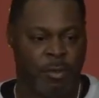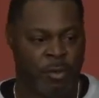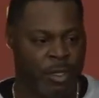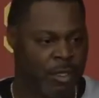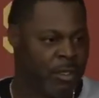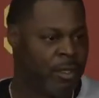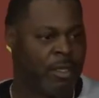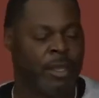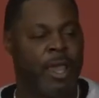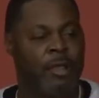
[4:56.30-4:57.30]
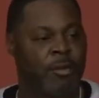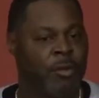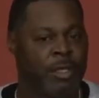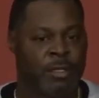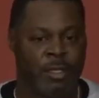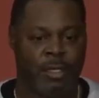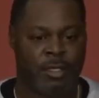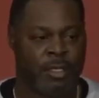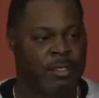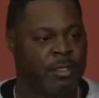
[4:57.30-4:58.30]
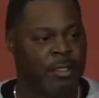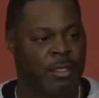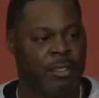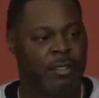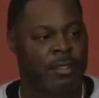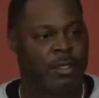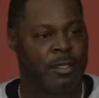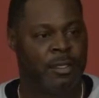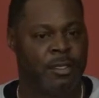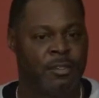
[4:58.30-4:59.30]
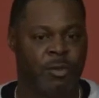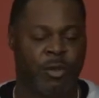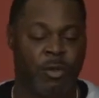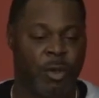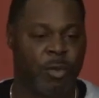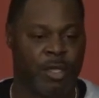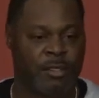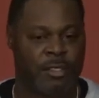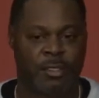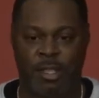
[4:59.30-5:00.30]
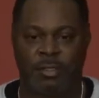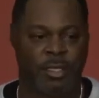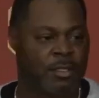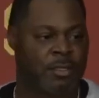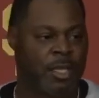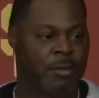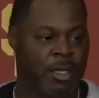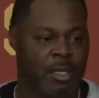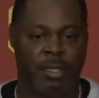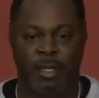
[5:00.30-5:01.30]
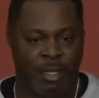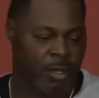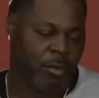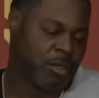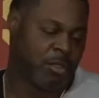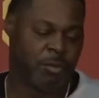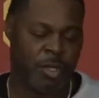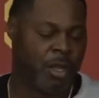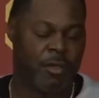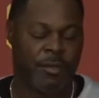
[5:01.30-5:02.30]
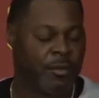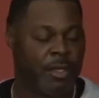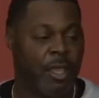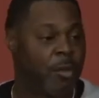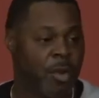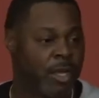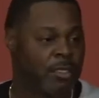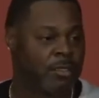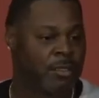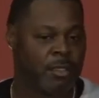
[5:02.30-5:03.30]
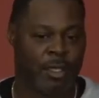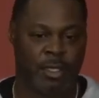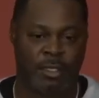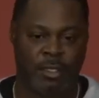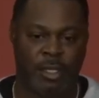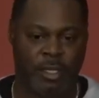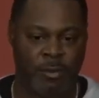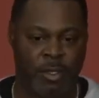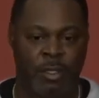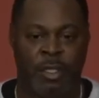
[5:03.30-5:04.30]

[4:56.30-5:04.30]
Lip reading: we encounter with in his recruiting process all said the same thing. He works his butt off every day at practice. The thing with